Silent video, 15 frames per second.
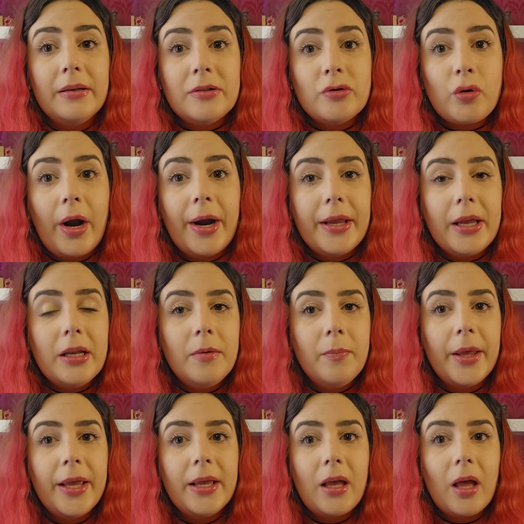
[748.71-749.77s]
try and
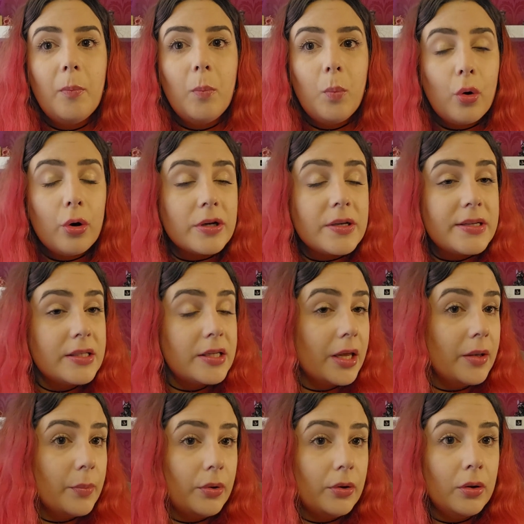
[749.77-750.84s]
make a more
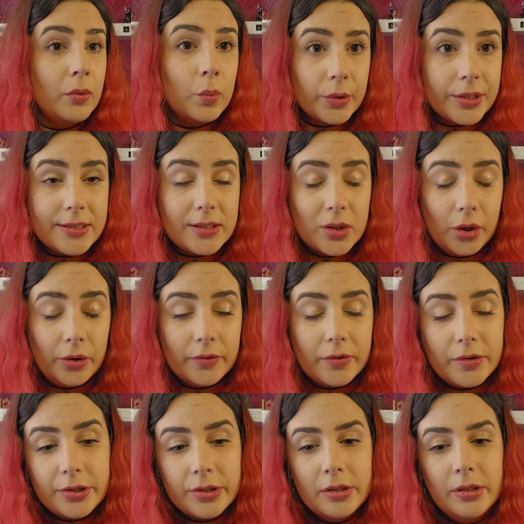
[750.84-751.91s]
stable
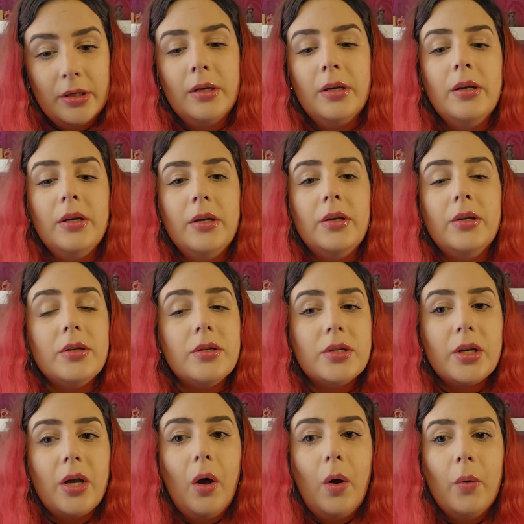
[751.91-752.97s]
result.
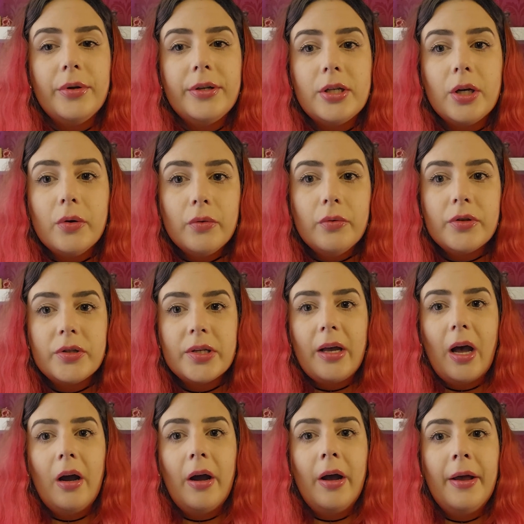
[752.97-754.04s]
So
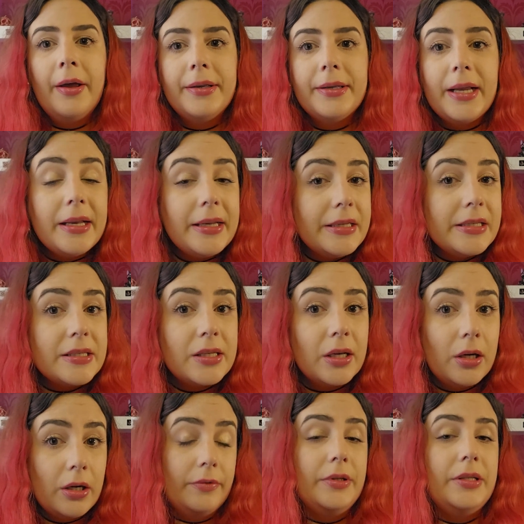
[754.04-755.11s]
that is the
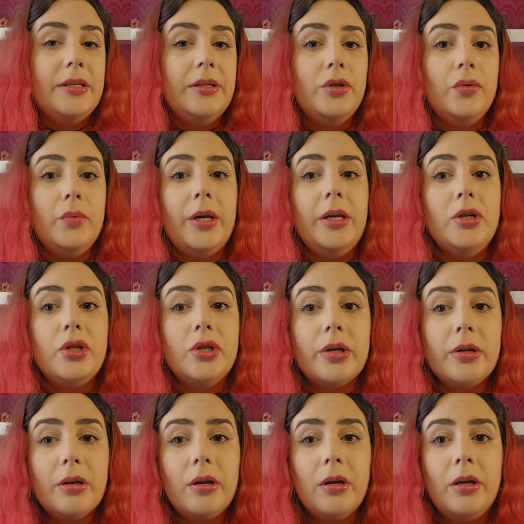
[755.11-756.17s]
current
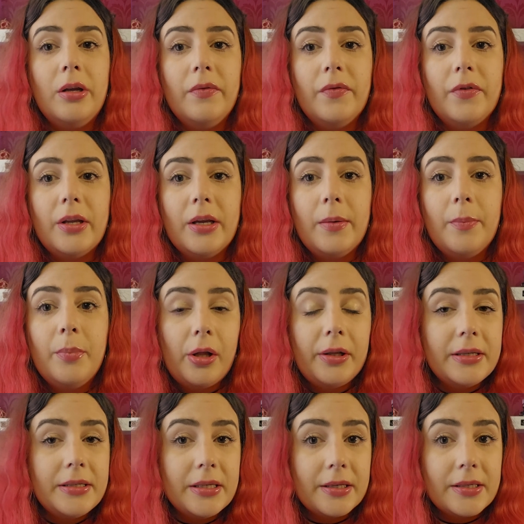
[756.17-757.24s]
situation of the
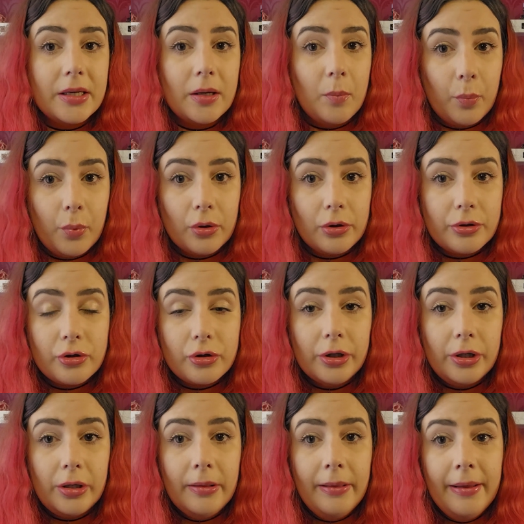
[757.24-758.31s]
politics in
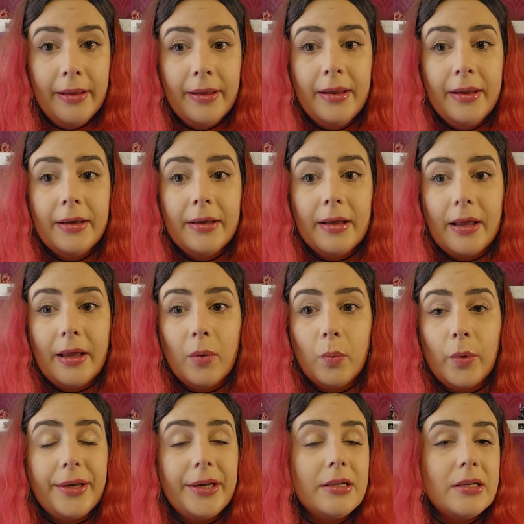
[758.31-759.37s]
Portugal.
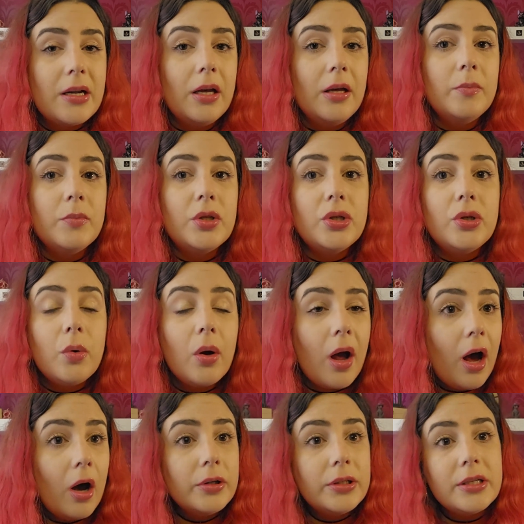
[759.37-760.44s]
When it comes to
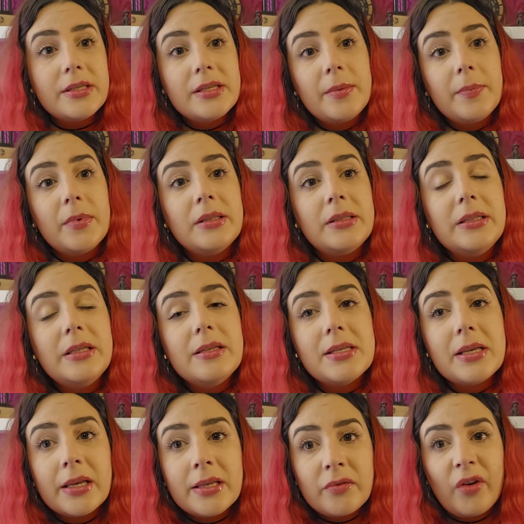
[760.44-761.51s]
how does this
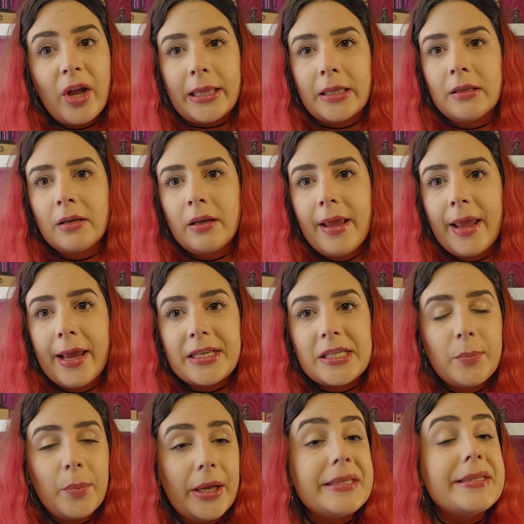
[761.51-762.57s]

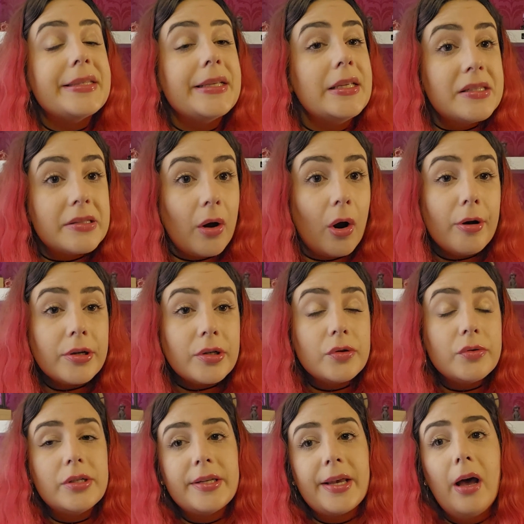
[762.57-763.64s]
expats, it's hard
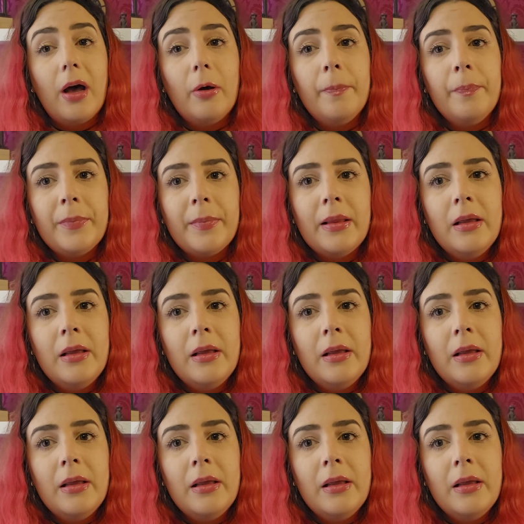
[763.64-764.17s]
to tell,